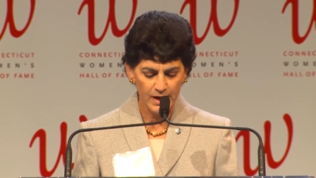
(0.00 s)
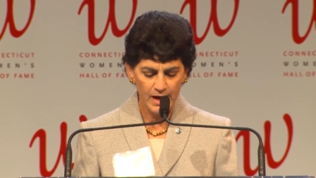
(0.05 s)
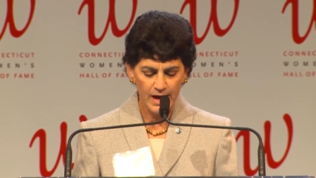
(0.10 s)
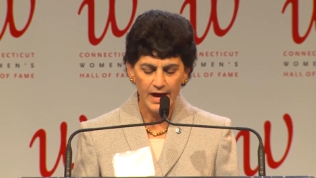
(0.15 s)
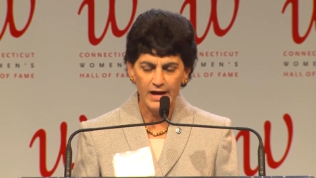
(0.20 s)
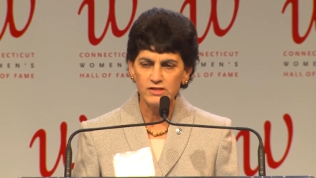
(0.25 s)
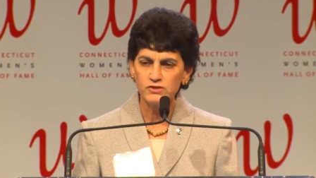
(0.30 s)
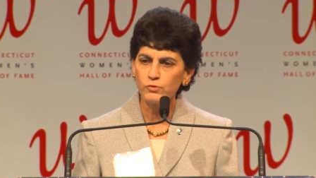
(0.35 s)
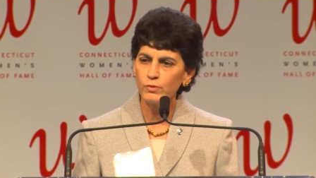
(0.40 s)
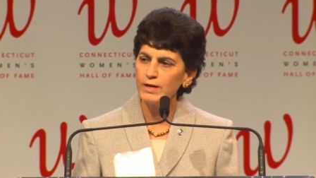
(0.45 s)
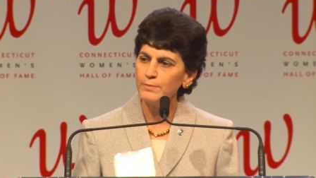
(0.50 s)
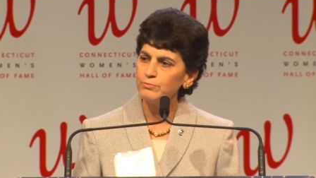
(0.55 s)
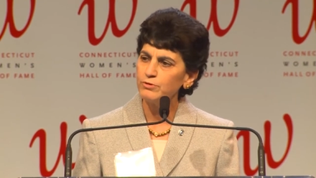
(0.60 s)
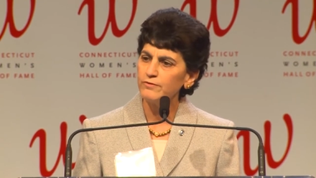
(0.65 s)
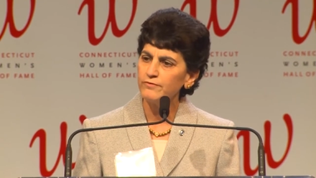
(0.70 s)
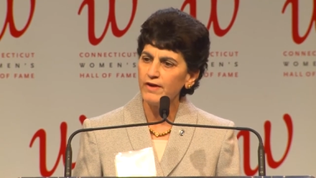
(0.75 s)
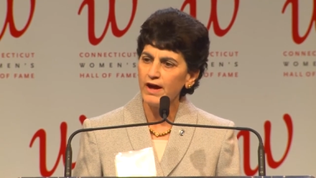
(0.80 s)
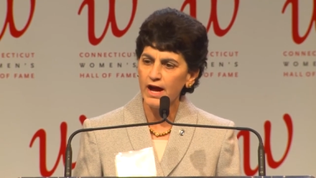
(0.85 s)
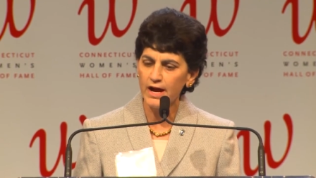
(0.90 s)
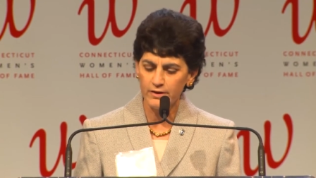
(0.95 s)
as we
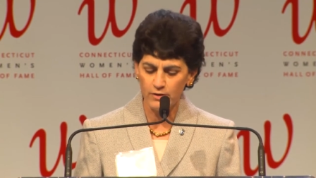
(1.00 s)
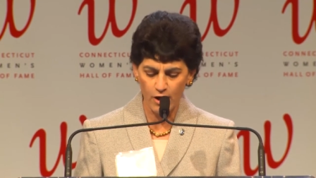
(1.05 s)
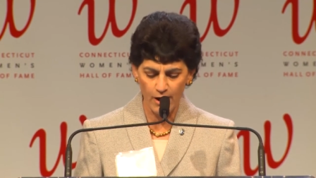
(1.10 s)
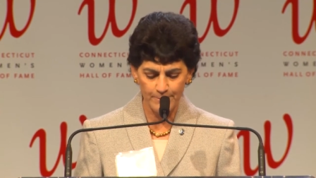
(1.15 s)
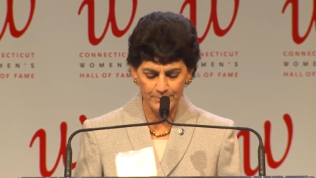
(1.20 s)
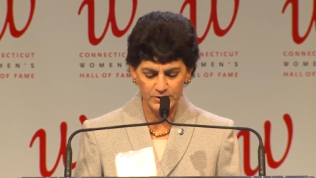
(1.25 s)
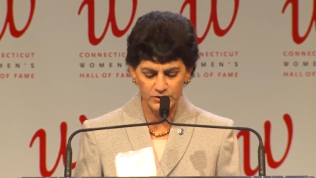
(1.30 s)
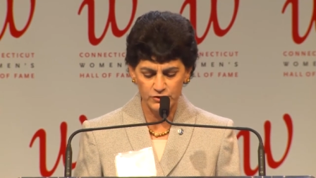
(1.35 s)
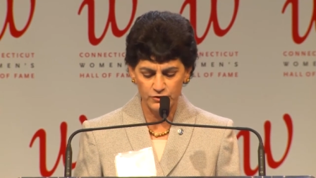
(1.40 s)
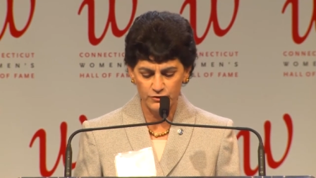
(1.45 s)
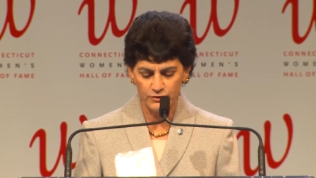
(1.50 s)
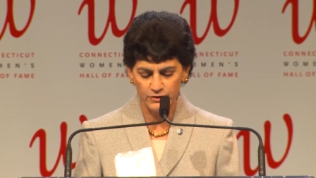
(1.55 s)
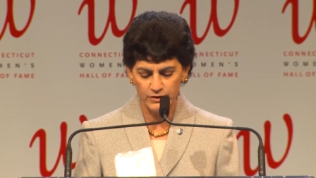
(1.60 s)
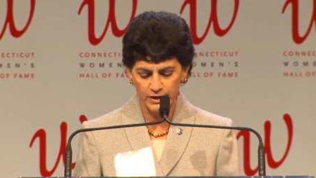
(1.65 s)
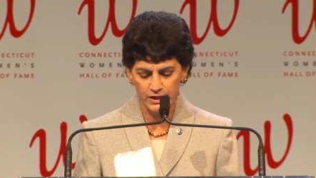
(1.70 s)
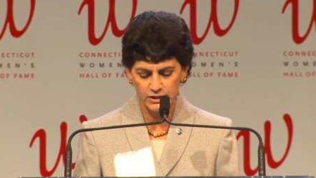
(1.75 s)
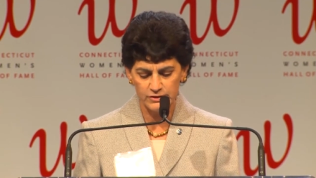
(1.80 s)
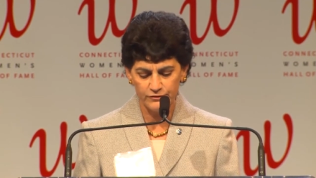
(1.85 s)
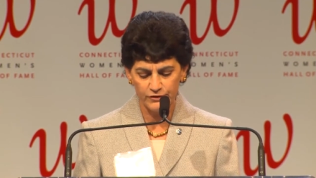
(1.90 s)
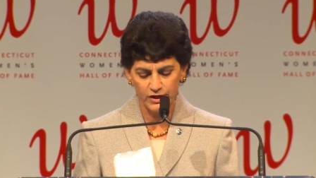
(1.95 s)
provide
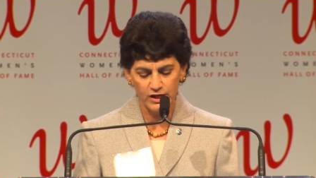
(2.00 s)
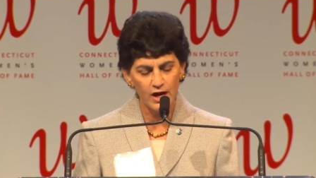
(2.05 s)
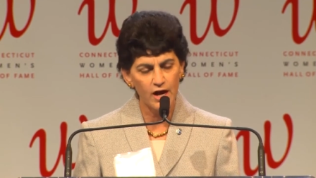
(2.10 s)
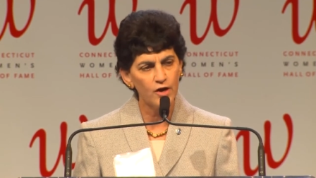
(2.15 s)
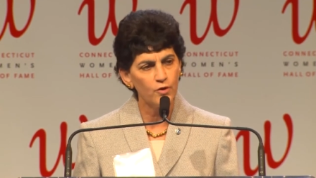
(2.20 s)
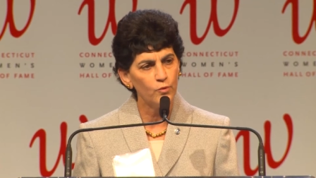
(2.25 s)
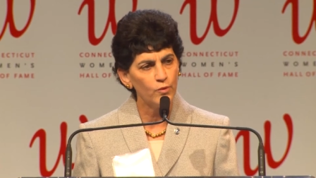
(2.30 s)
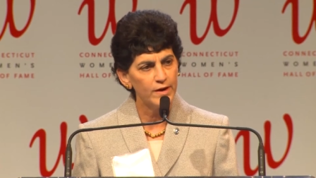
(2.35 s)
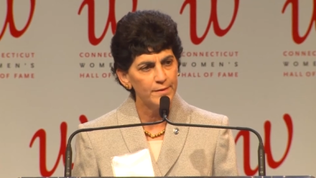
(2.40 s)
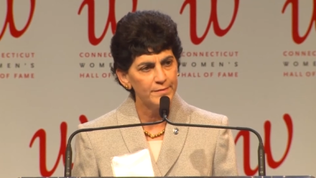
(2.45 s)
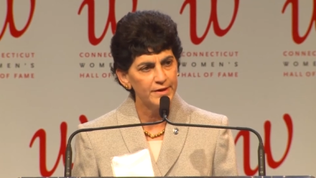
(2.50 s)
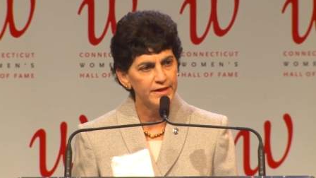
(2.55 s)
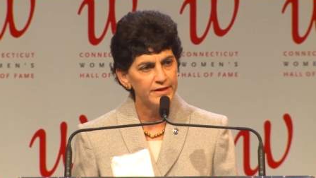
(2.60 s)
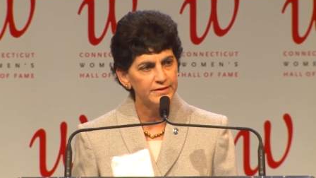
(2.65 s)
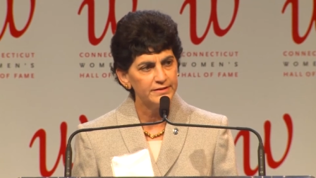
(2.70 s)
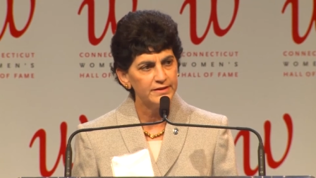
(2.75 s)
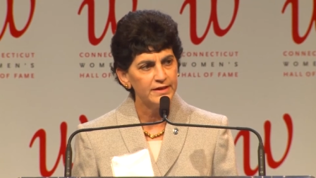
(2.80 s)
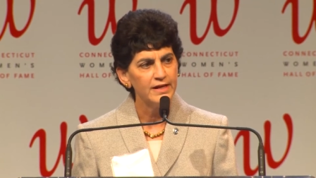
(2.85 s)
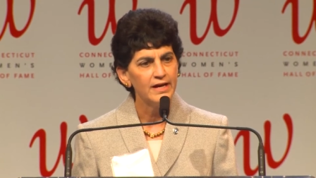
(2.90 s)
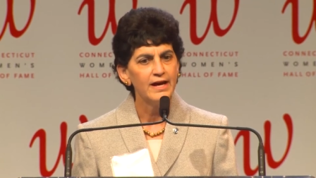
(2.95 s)
opportunities for young
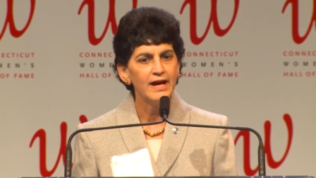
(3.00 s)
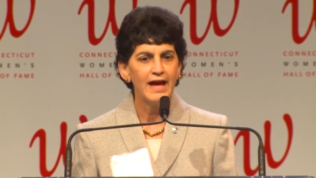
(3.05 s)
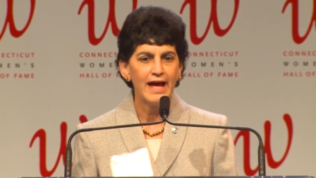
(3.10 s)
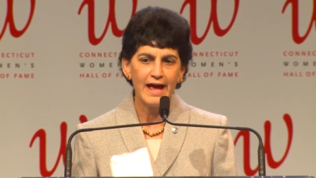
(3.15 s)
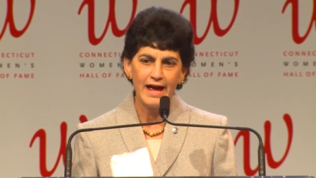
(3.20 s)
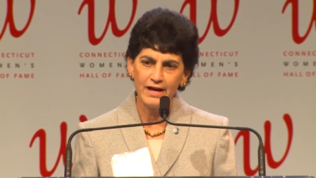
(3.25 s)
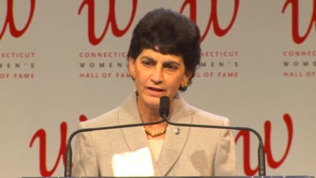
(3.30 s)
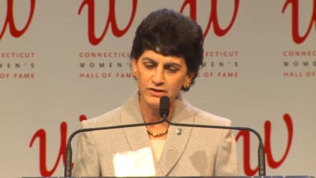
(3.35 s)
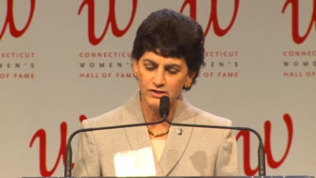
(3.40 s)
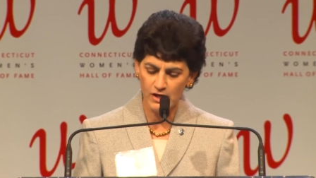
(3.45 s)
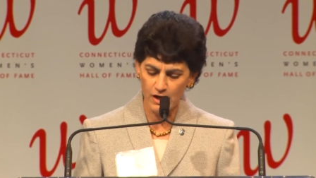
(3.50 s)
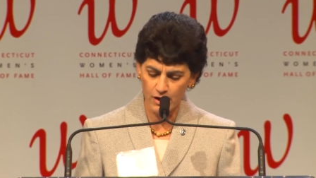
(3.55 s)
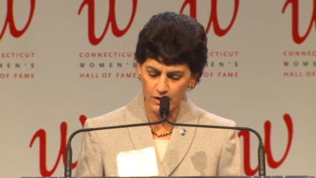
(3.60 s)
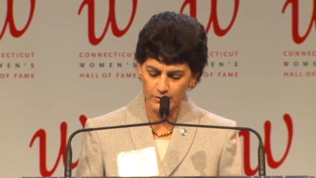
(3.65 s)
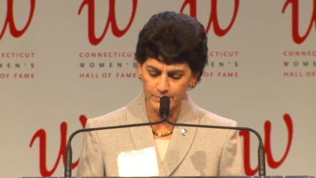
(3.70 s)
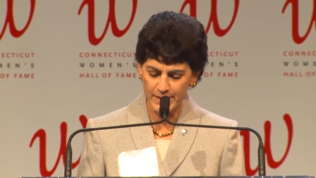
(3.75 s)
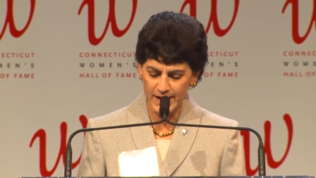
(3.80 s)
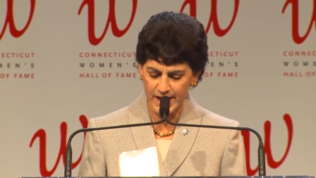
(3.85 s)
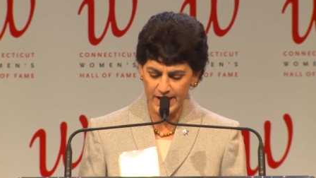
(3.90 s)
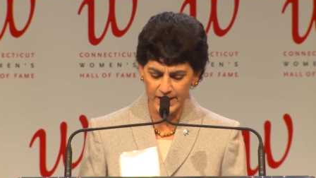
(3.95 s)
women and young
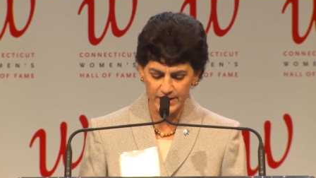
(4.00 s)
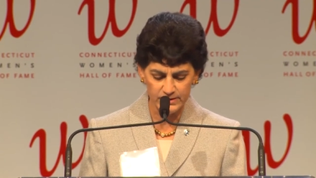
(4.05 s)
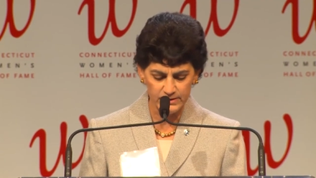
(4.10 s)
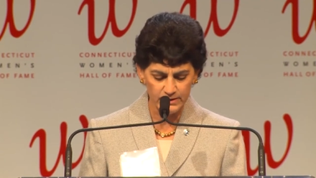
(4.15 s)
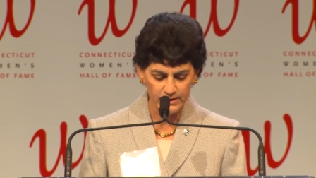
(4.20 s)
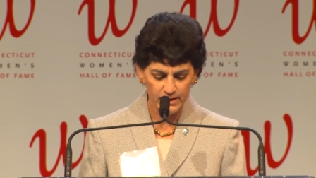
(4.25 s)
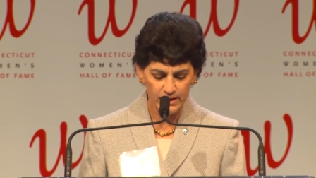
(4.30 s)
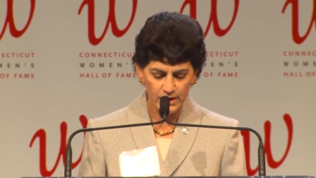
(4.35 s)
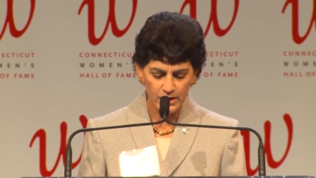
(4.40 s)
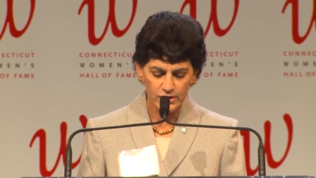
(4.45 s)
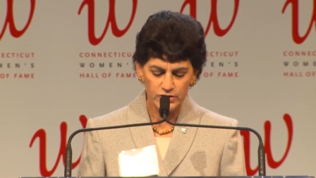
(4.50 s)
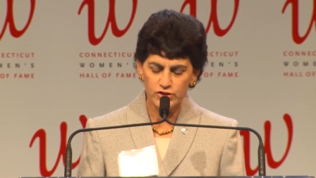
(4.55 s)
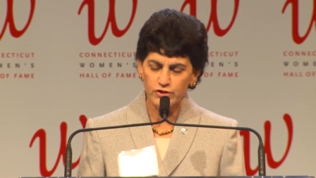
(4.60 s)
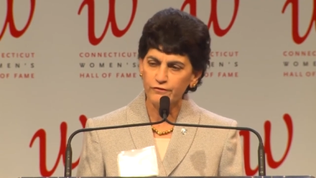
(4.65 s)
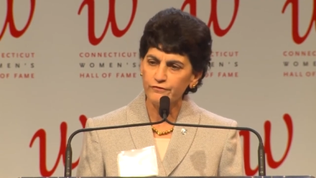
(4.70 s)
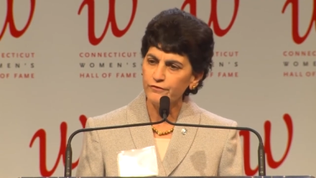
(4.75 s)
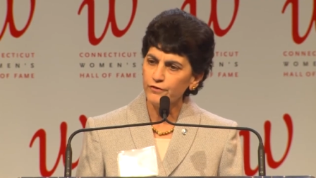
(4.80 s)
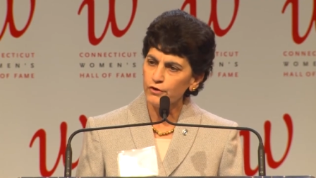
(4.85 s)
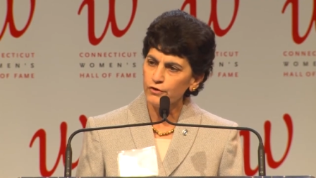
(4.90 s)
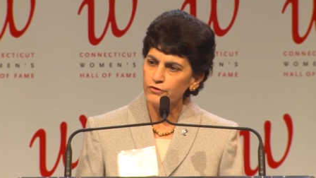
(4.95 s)
men to
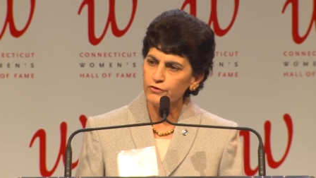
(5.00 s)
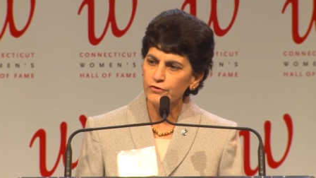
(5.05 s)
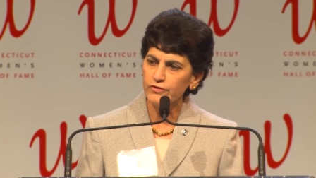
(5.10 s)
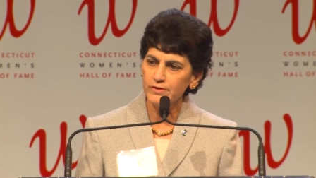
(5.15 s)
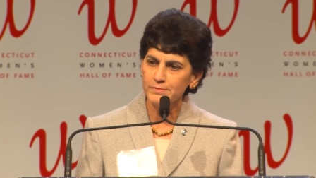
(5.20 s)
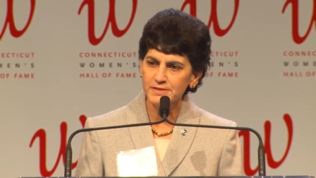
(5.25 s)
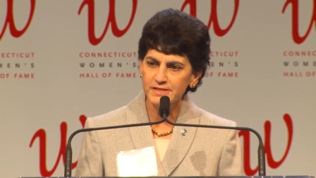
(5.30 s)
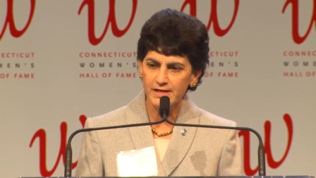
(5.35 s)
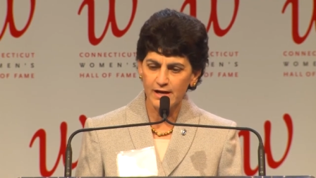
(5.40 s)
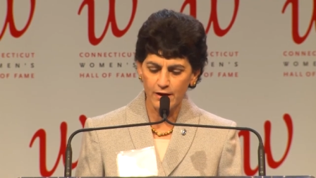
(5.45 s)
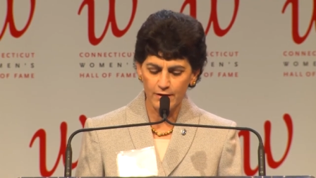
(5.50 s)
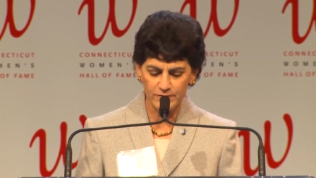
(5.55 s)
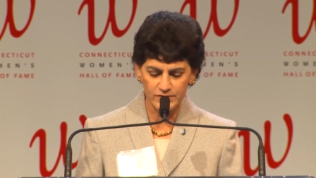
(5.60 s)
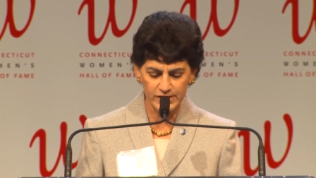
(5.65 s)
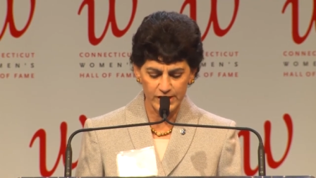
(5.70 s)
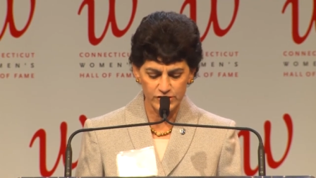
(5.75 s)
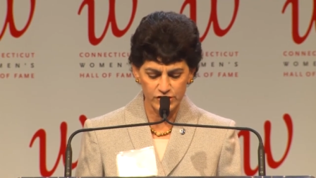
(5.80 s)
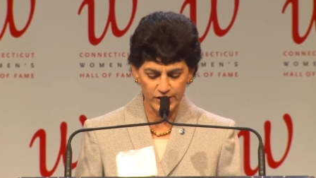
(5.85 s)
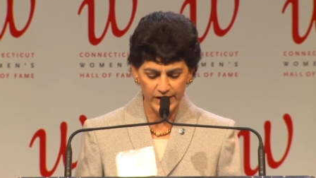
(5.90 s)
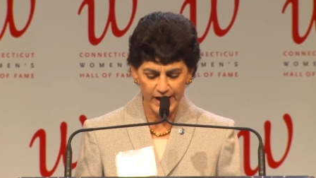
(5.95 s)
further themselves
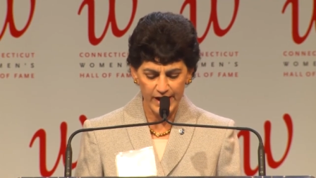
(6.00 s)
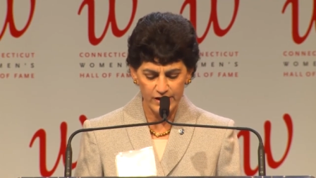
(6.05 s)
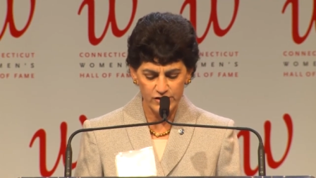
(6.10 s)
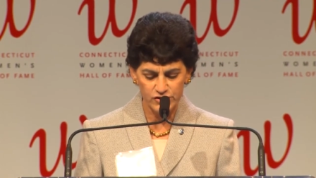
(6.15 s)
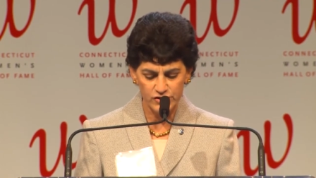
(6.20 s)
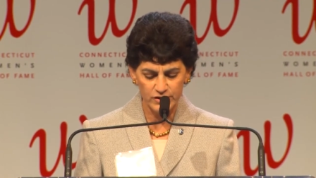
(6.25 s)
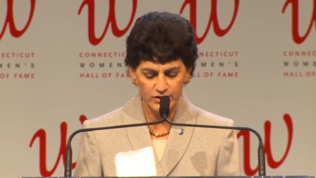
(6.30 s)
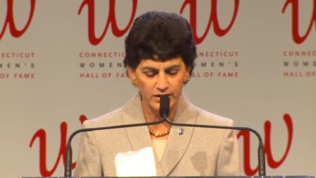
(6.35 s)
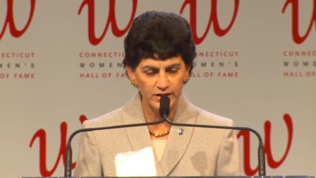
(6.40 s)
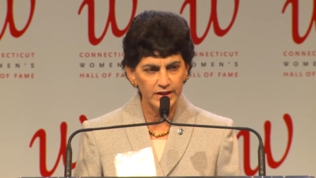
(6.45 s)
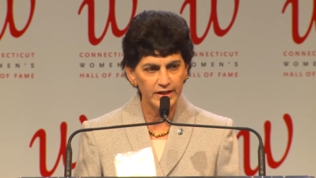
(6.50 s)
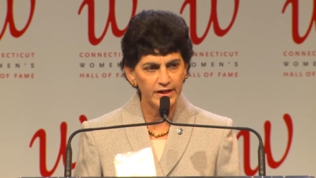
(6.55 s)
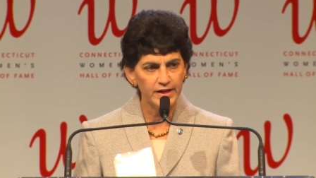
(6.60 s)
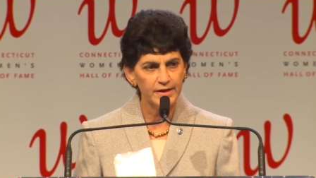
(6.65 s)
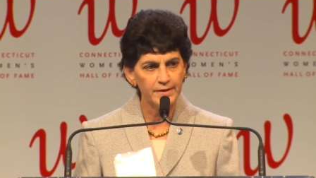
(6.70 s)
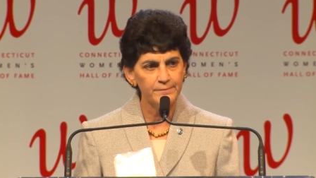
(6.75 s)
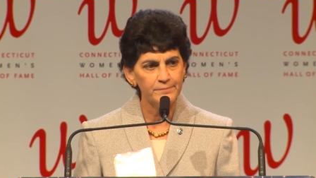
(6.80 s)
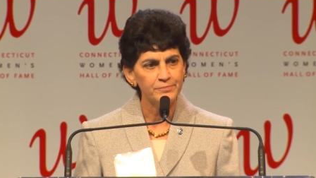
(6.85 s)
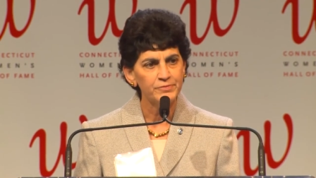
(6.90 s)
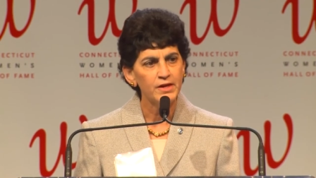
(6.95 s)
educationally,